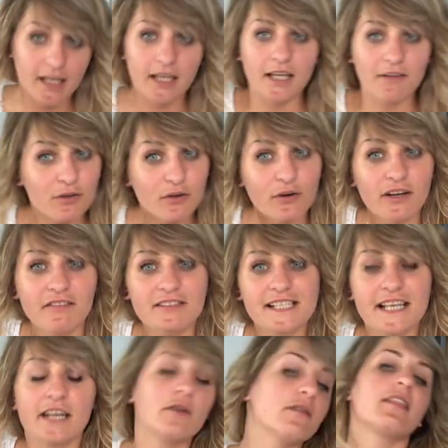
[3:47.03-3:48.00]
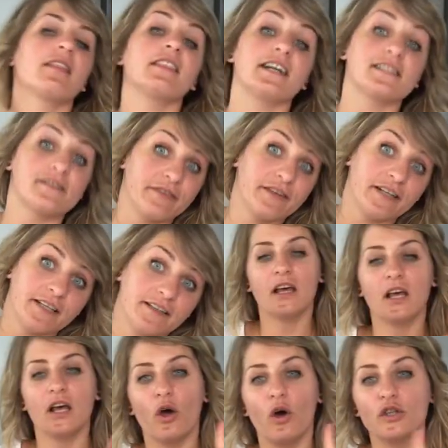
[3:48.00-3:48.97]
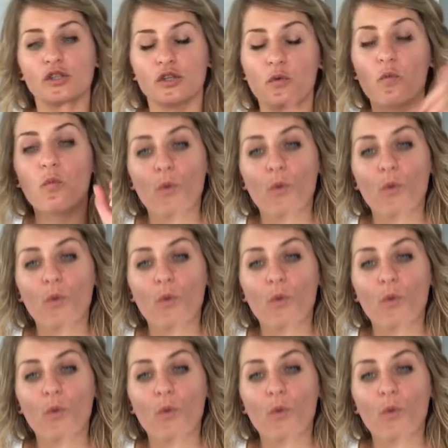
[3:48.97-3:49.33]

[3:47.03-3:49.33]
If you don't have a scale, that's fine. So